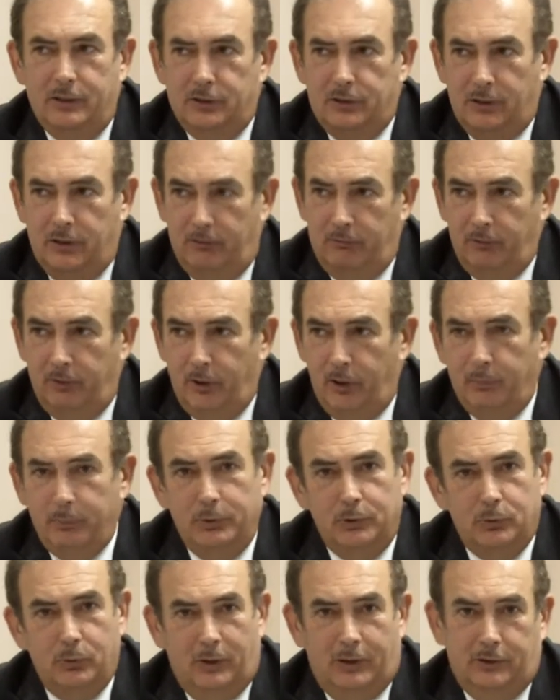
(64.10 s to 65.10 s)
has covered
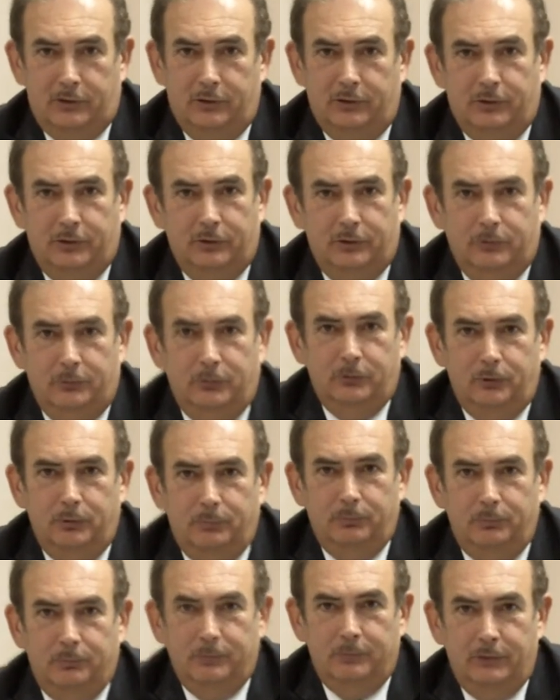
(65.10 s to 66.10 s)
up his waste
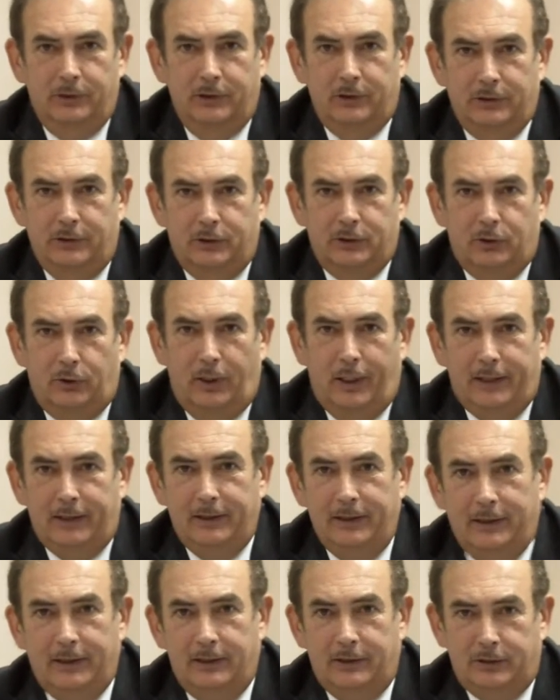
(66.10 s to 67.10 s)
lagoons, is
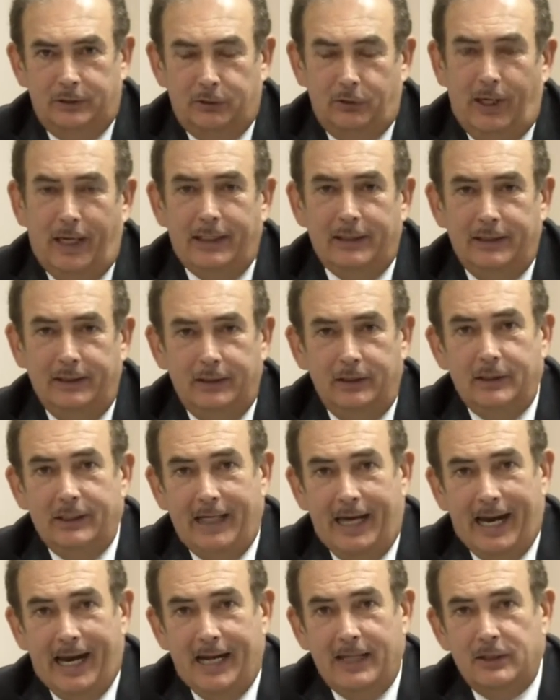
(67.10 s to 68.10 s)
extracting the
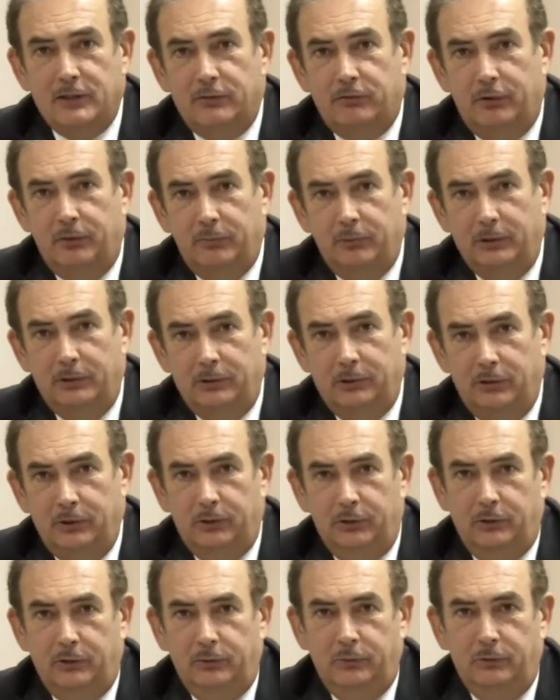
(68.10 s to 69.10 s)
gas from these
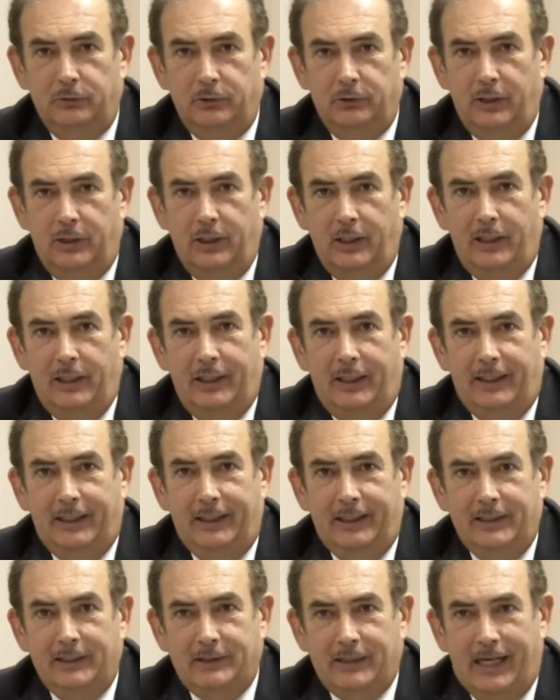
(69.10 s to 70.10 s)
lagoons,
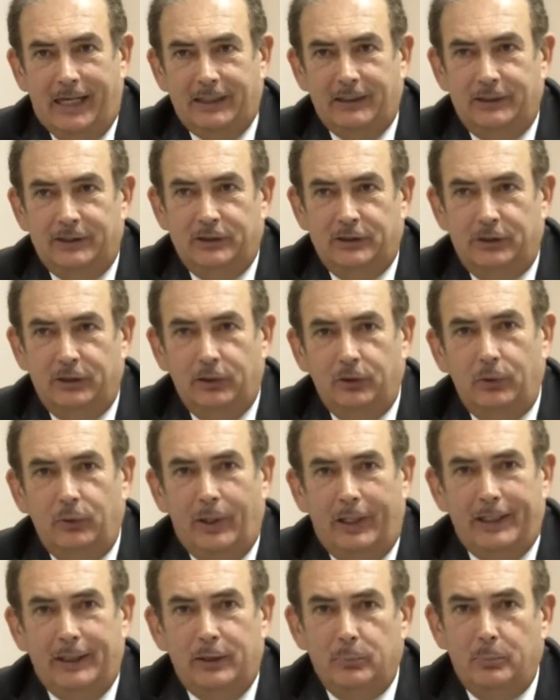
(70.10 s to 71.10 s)
and he is actually
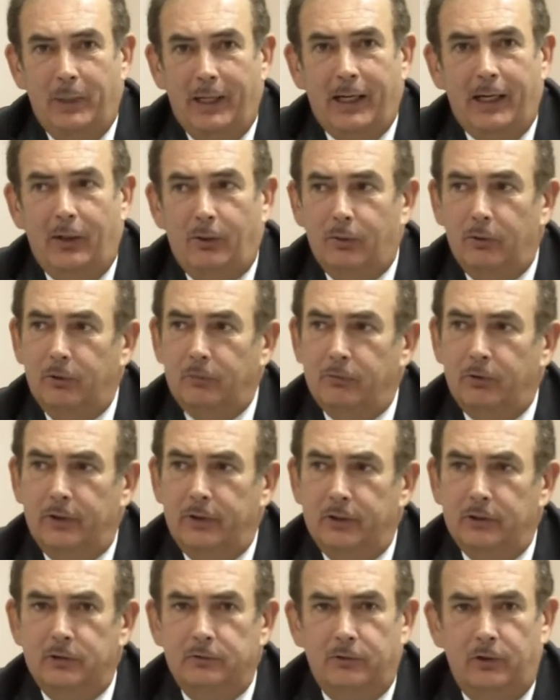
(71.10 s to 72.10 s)
generating power for
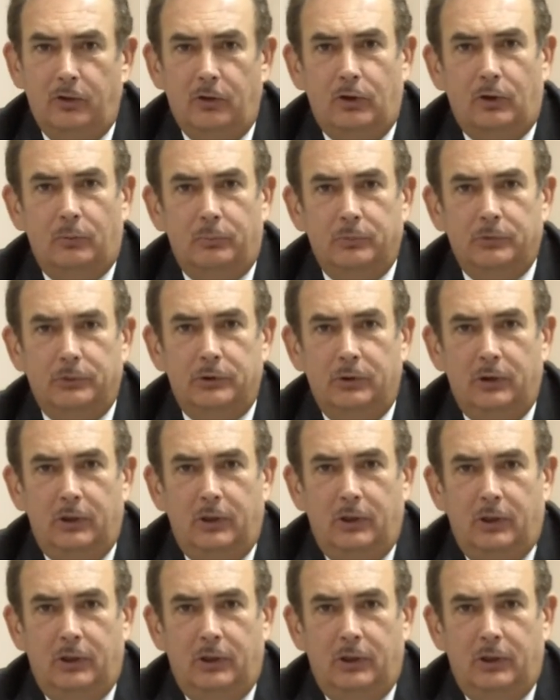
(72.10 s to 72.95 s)
his farms